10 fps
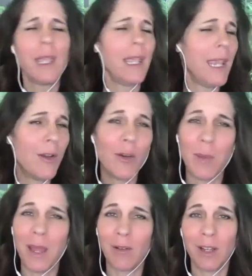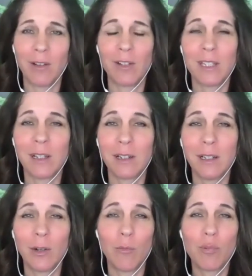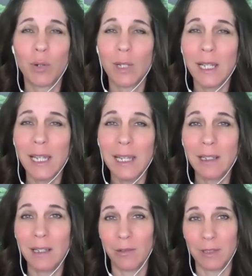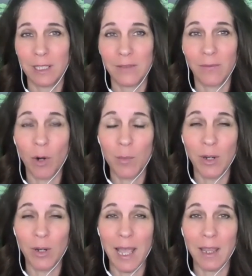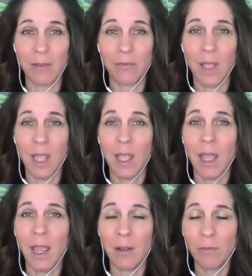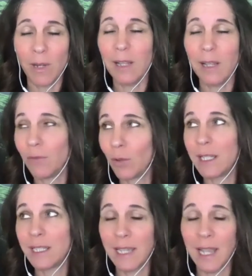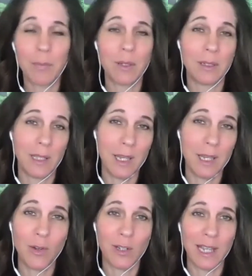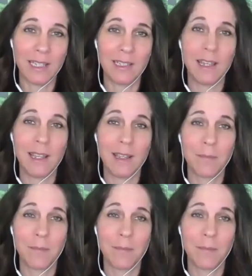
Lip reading: inner barriers, completely transform your life, and really fully step into your destiny.